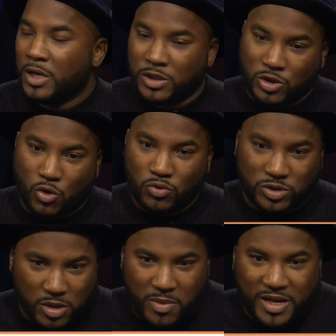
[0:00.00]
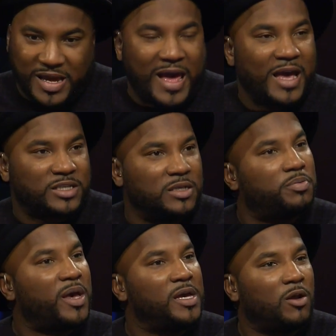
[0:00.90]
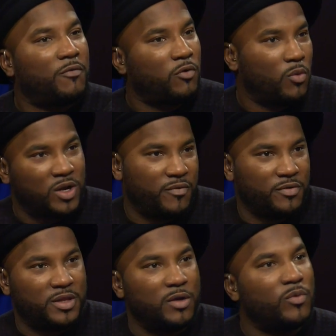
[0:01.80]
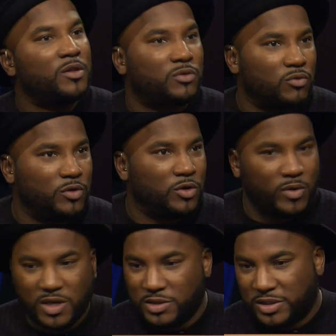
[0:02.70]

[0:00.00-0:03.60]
So somebody got actually paid off of whatever they went through. You know, Jeezy